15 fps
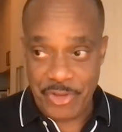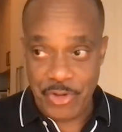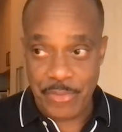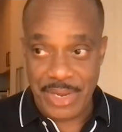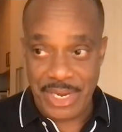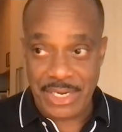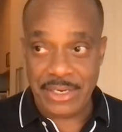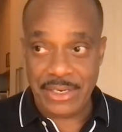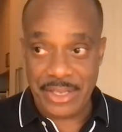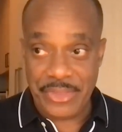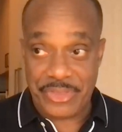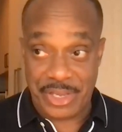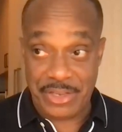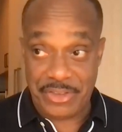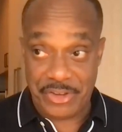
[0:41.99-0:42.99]
you immediately
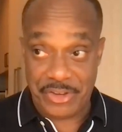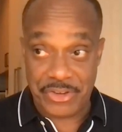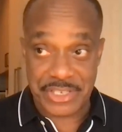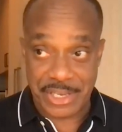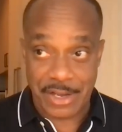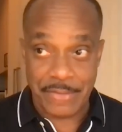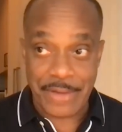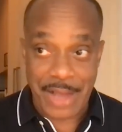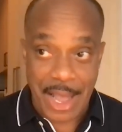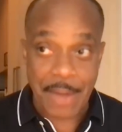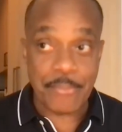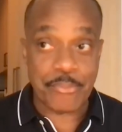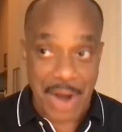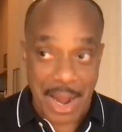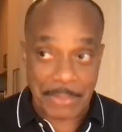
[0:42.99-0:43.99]
think to yourself,
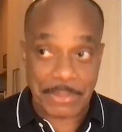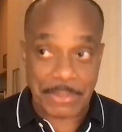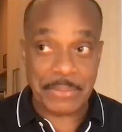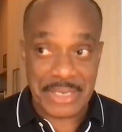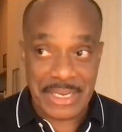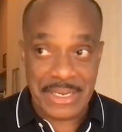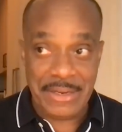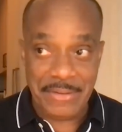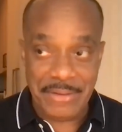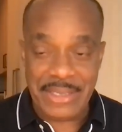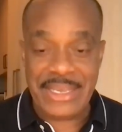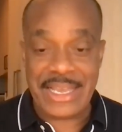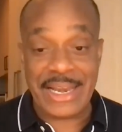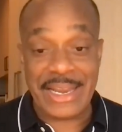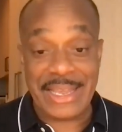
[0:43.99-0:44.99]
I'm probably
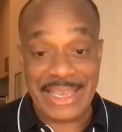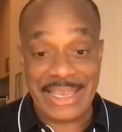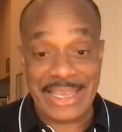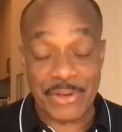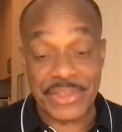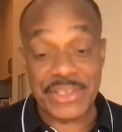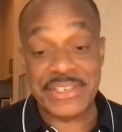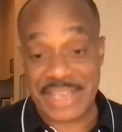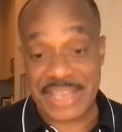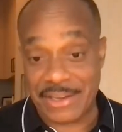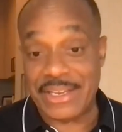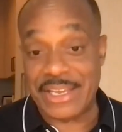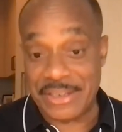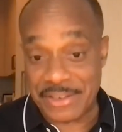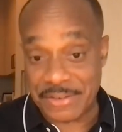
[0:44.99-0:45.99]
getting in on the
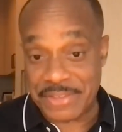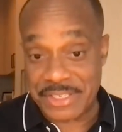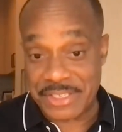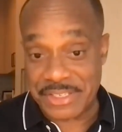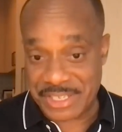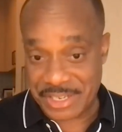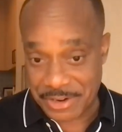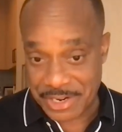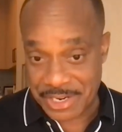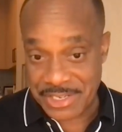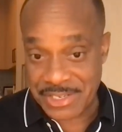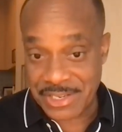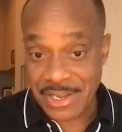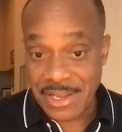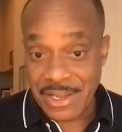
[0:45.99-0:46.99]
tail end of this
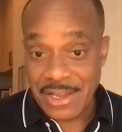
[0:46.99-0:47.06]
series.